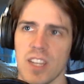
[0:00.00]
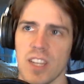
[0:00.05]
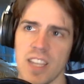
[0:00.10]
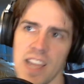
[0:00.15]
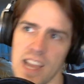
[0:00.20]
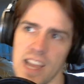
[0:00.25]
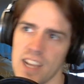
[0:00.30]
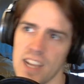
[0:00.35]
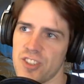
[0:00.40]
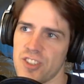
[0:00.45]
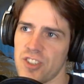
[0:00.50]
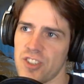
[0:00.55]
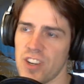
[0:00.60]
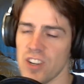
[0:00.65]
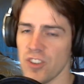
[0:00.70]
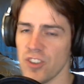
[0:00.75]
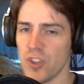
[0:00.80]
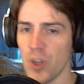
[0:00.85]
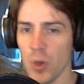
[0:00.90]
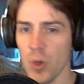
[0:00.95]
a caster,
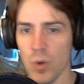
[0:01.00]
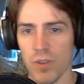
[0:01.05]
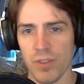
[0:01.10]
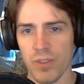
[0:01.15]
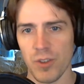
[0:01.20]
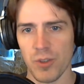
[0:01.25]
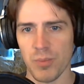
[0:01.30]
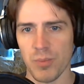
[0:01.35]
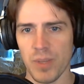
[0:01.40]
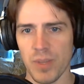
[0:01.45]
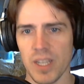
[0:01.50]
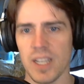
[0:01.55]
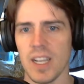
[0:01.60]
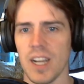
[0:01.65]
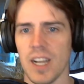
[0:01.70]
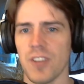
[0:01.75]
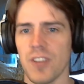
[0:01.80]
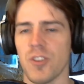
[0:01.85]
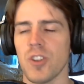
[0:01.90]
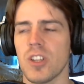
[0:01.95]
and two of those big guys.